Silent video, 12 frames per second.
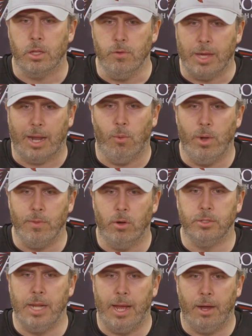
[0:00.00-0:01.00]
you got to win
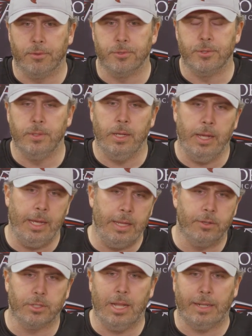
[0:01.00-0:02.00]
those downs,
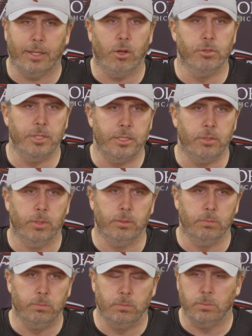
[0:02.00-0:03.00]
and there's a lot that goes into it.
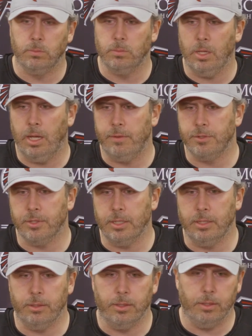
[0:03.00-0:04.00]
Uh,
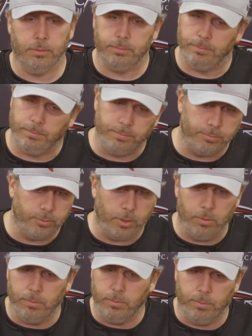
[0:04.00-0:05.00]
obviously, you
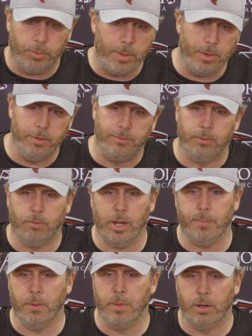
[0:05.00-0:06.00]
know, primitive,
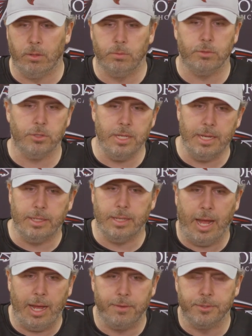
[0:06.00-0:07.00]
right up the middle, sneak,
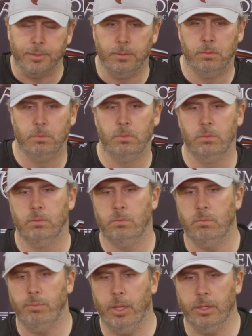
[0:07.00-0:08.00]
dives,
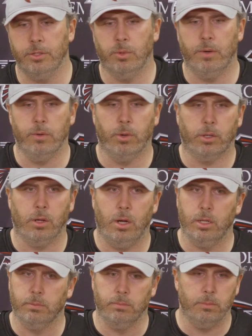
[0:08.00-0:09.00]
bellies, whatever you want to
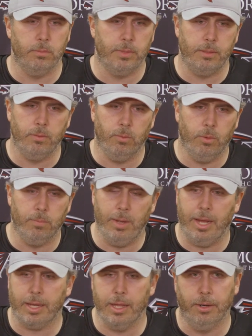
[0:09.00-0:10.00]
call it, one
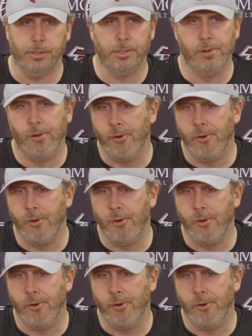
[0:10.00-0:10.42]
back hitters.